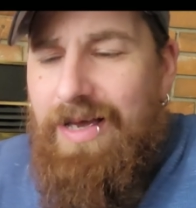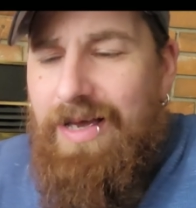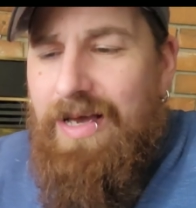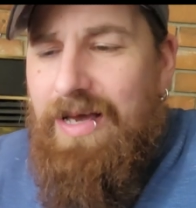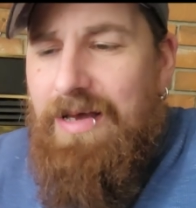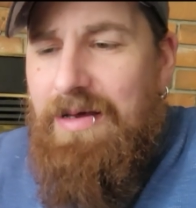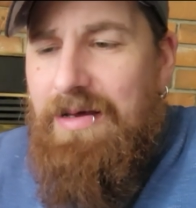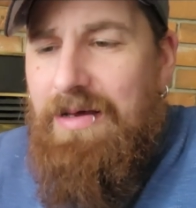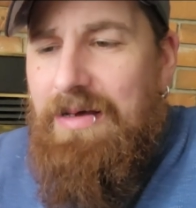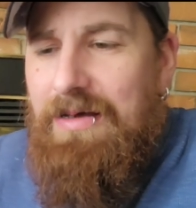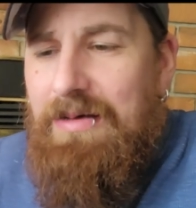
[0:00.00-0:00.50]

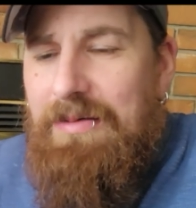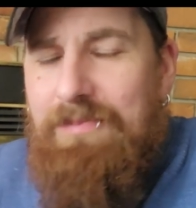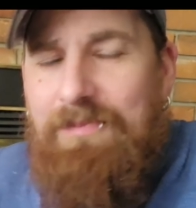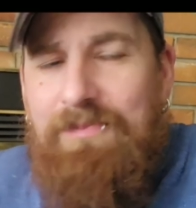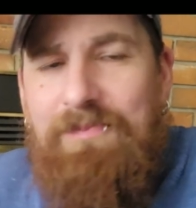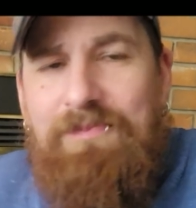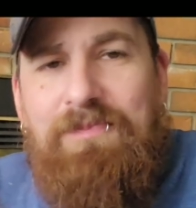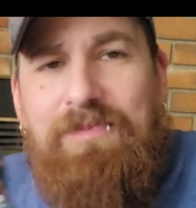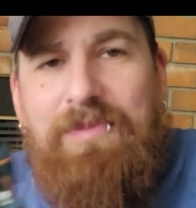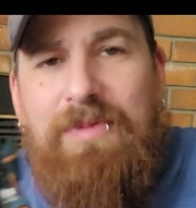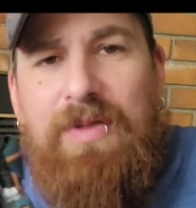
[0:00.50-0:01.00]

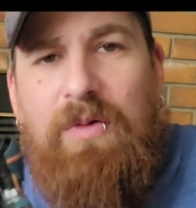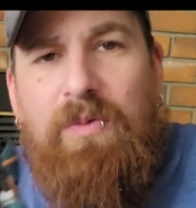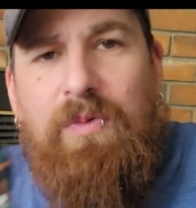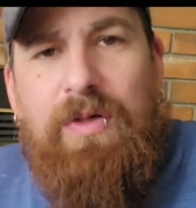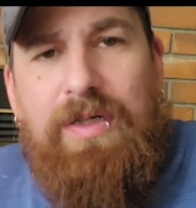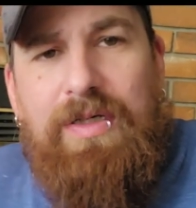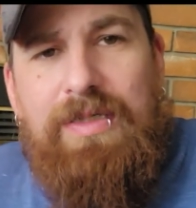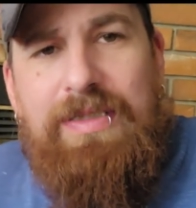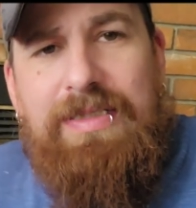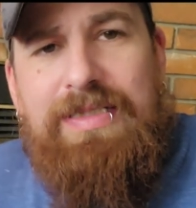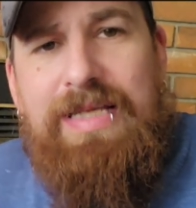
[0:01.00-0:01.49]
Um,
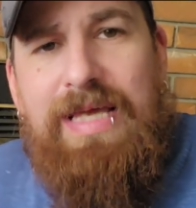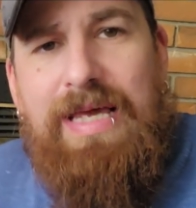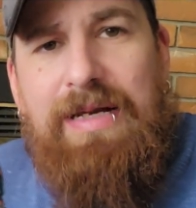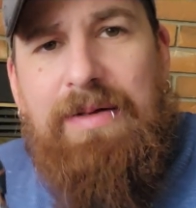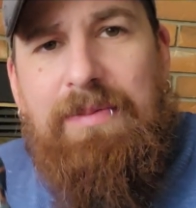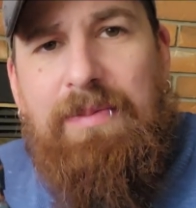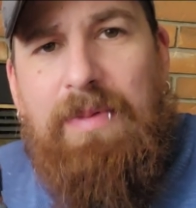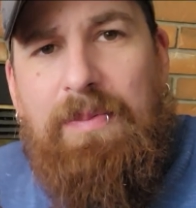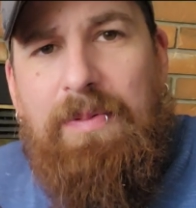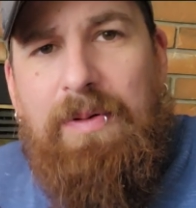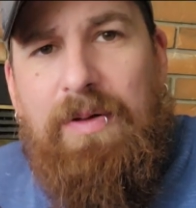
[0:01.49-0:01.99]
we're going to stand
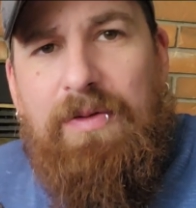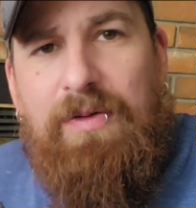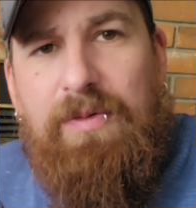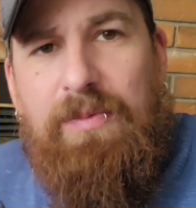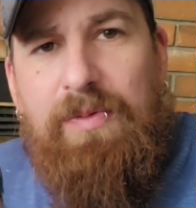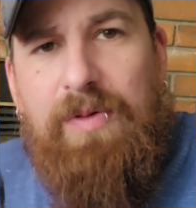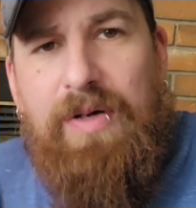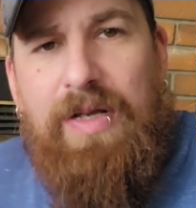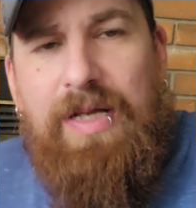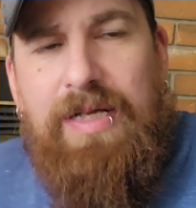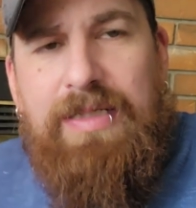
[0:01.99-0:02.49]
him up on the
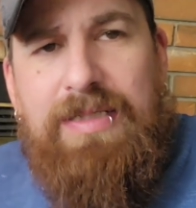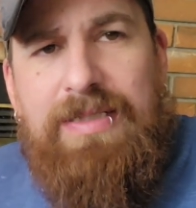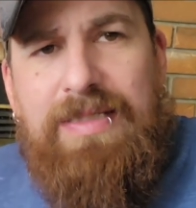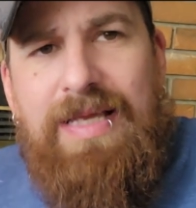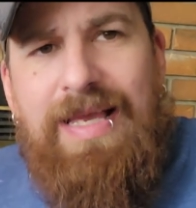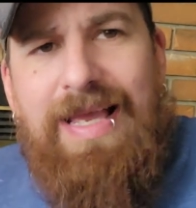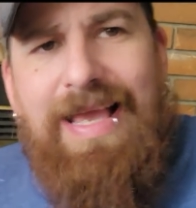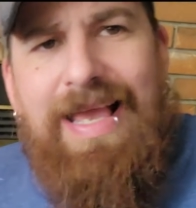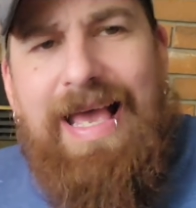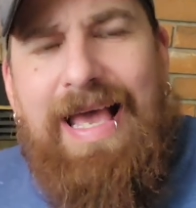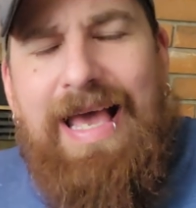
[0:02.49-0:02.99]
bricks,
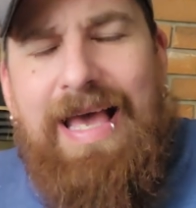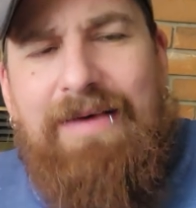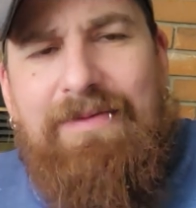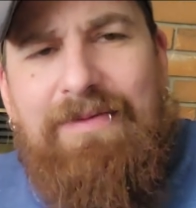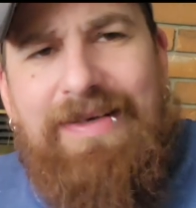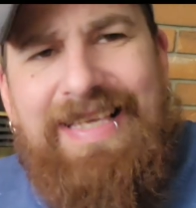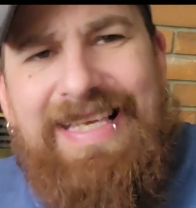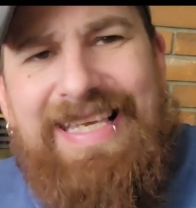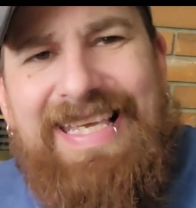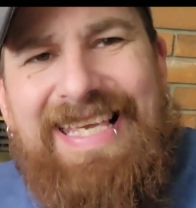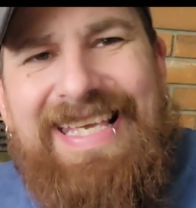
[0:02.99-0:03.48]
have
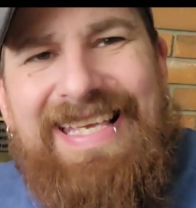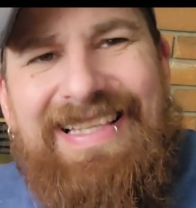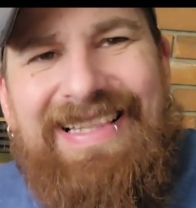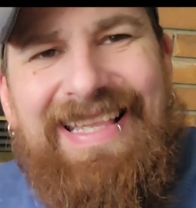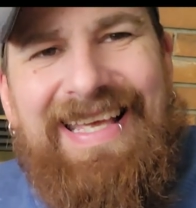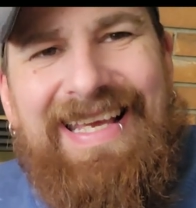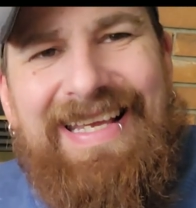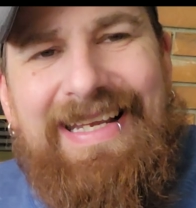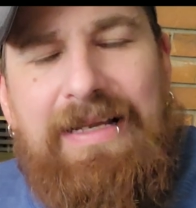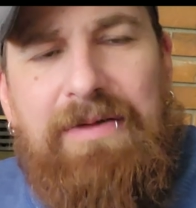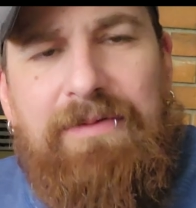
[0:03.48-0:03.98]
a key
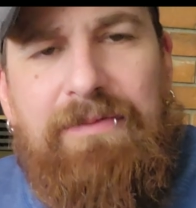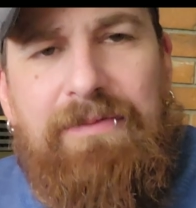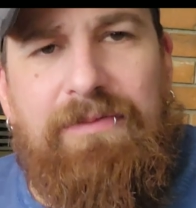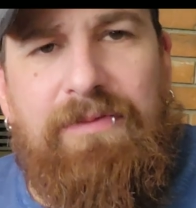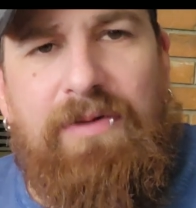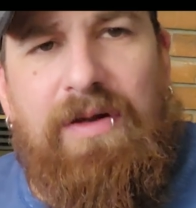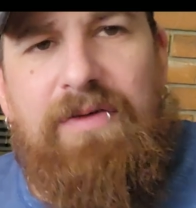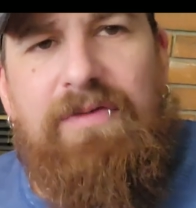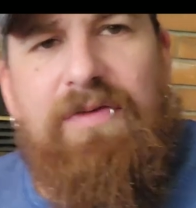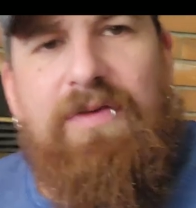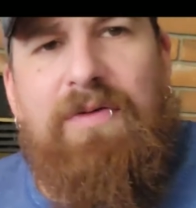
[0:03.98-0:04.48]
light in
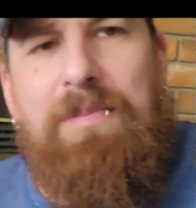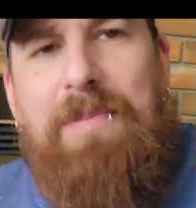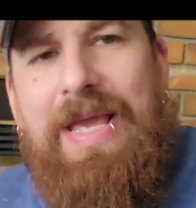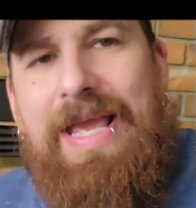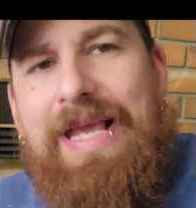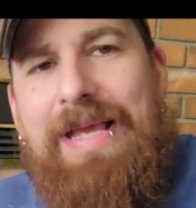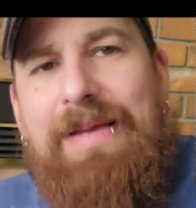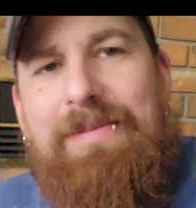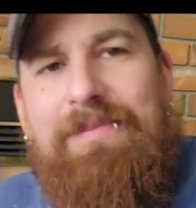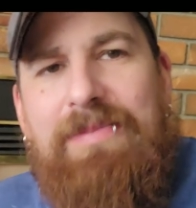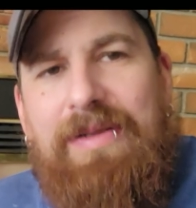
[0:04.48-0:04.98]
front of him
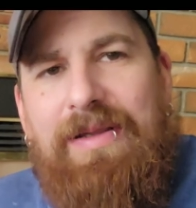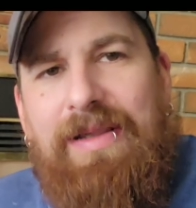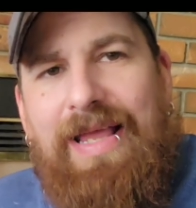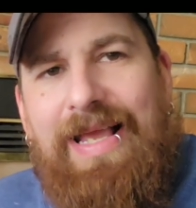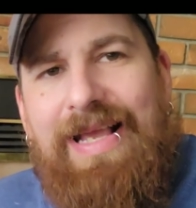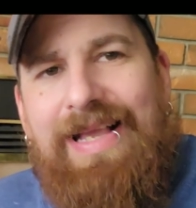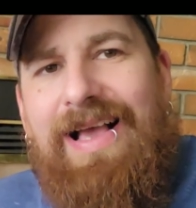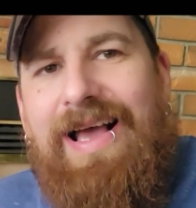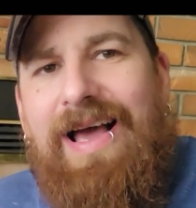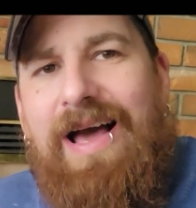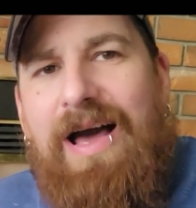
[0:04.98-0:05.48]
aimed
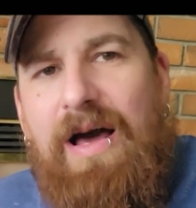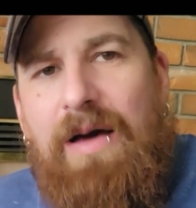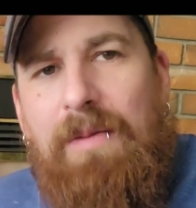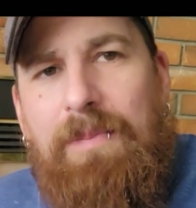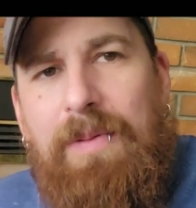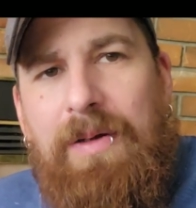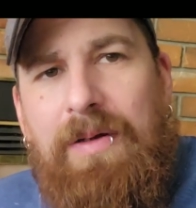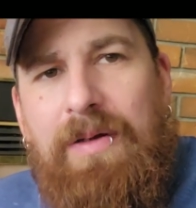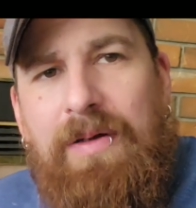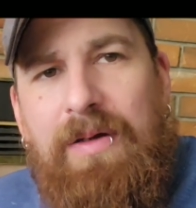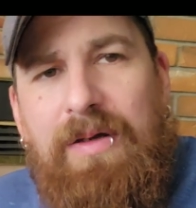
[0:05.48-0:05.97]
like
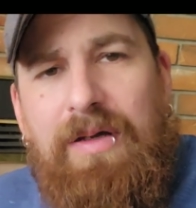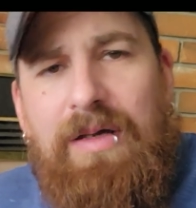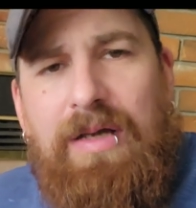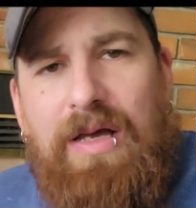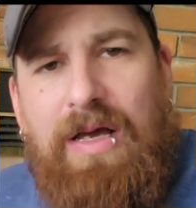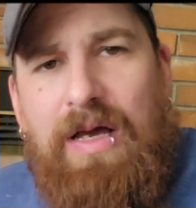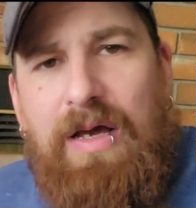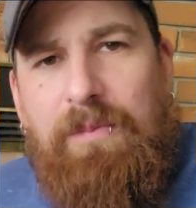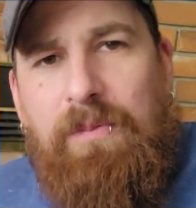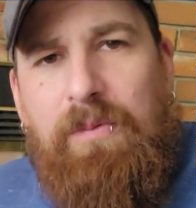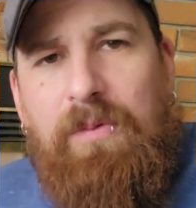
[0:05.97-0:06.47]
up,
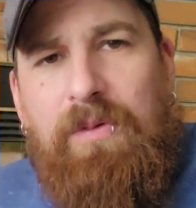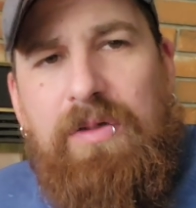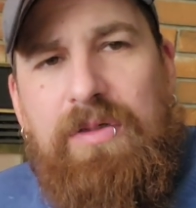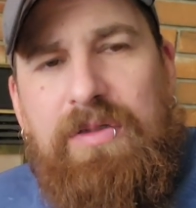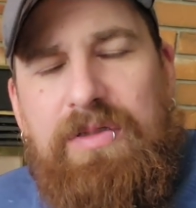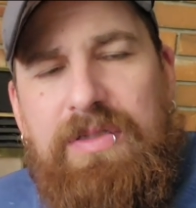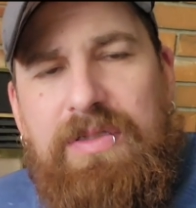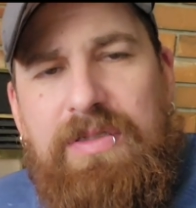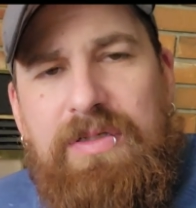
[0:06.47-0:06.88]
upwards.